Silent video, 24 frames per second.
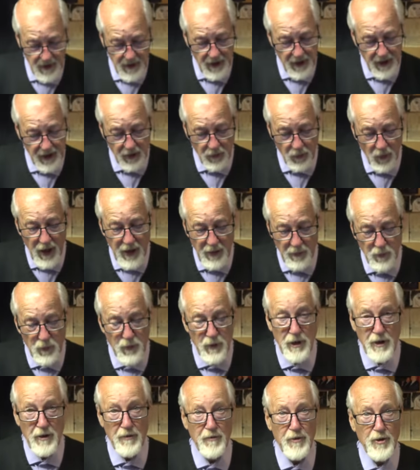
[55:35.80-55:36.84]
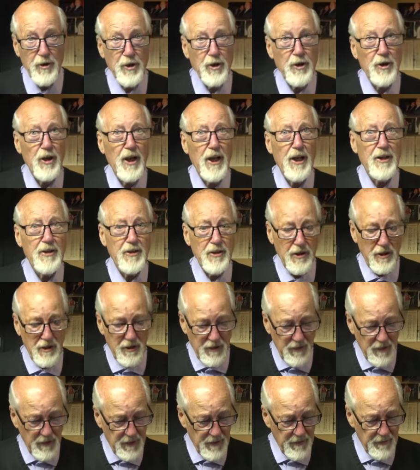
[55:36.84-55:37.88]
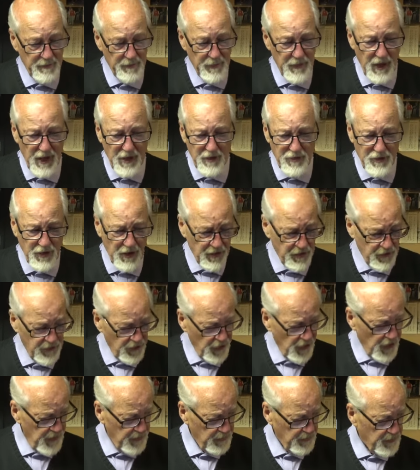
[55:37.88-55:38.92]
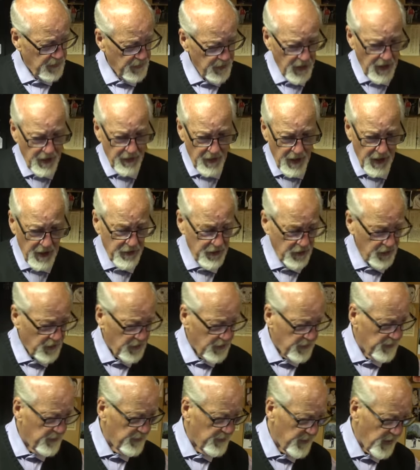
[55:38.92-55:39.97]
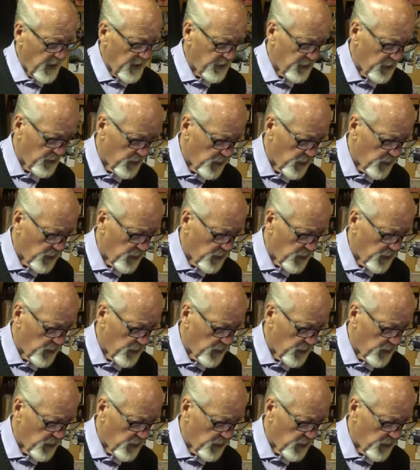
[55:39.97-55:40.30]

a great one if you're collecting um, S S types. That, that's a that's a